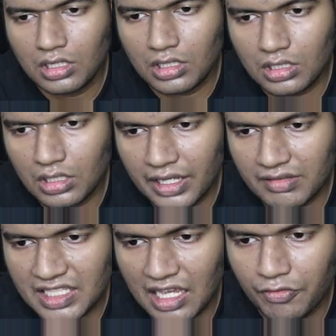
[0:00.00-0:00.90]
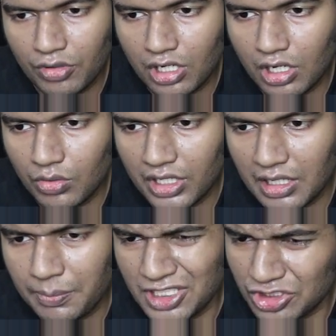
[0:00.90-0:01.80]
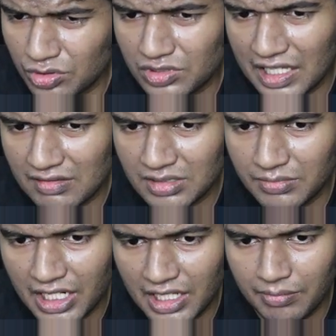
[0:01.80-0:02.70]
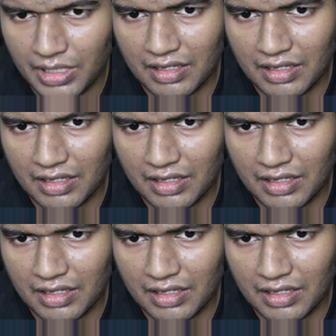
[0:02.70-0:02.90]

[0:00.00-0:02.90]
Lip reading: I have scaffolded out just to save some time,